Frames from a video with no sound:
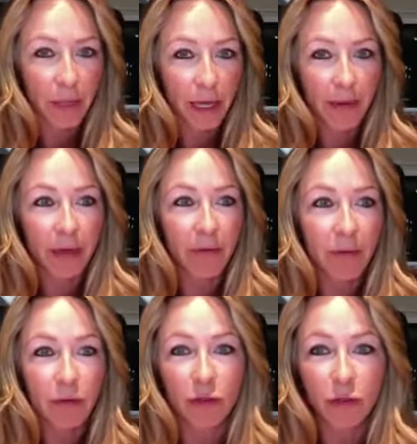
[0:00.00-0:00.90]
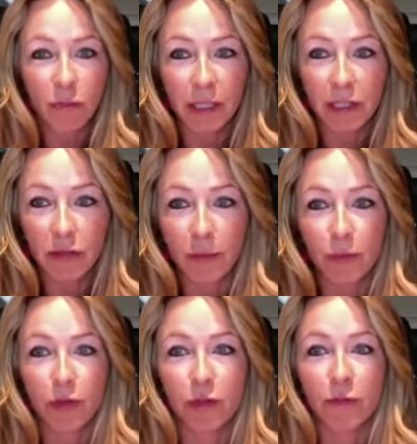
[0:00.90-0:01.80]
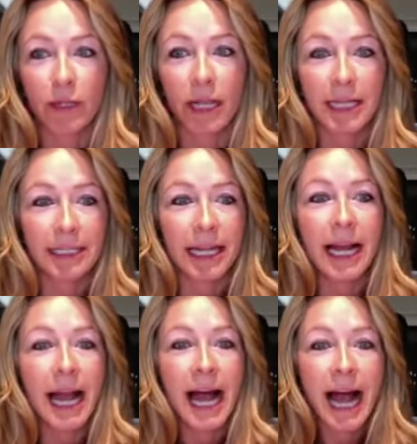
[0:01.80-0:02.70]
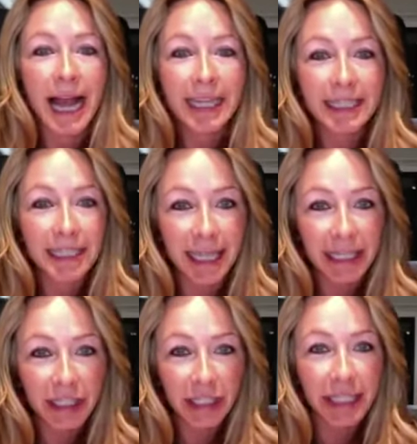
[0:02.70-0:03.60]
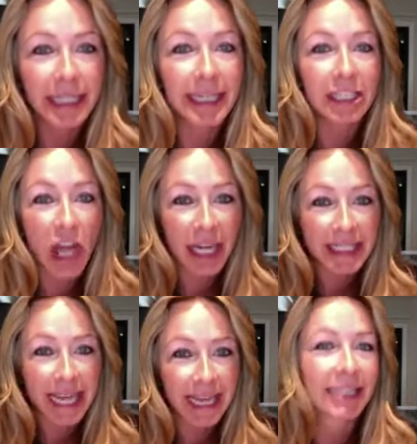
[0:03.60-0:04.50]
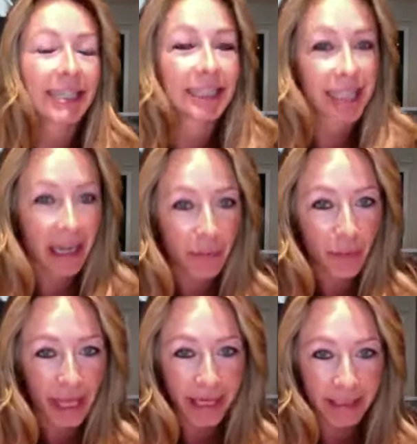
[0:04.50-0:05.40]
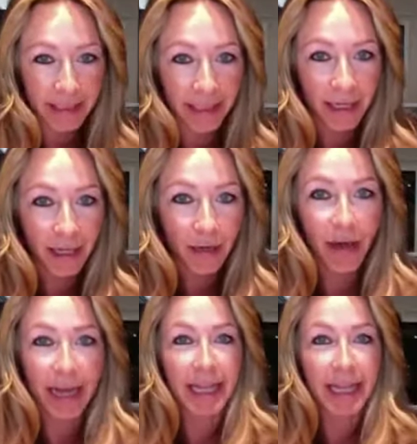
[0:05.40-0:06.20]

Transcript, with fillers: I mean, if you do read scripture, you'll realize that isolation is not exactly a safe place, right?